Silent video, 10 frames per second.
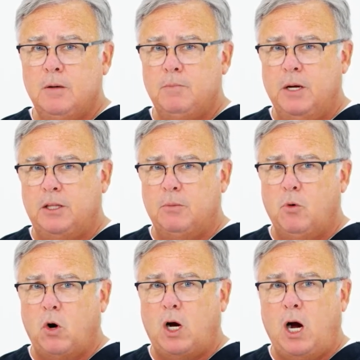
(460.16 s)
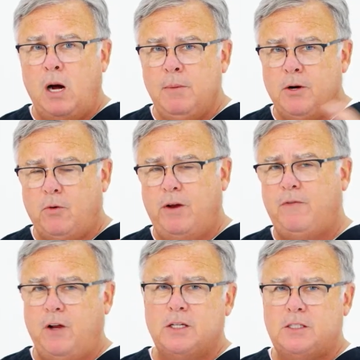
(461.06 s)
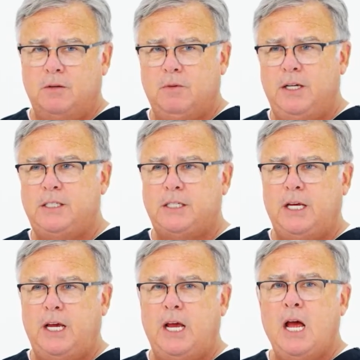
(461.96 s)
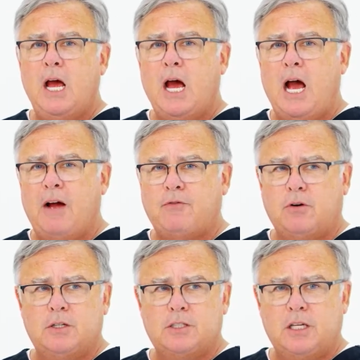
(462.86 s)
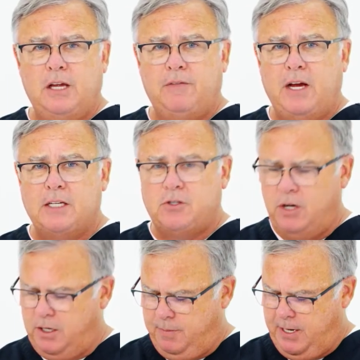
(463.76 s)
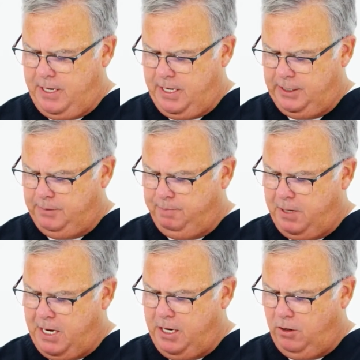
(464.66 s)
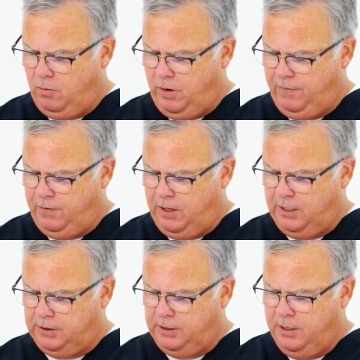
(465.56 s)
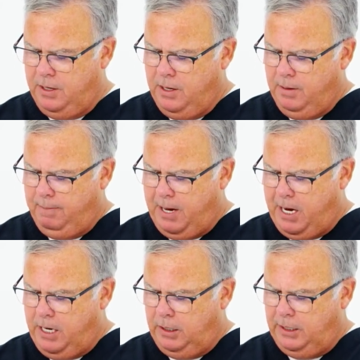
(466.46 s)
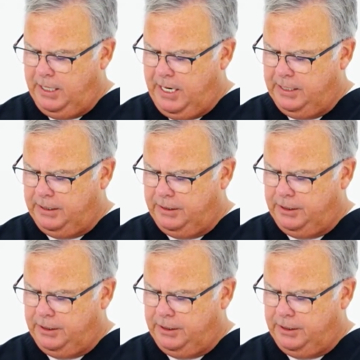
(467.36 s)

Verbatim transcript: But the more common reflux that we see after a sleeve gastrectomy is bile reflux. Bile is a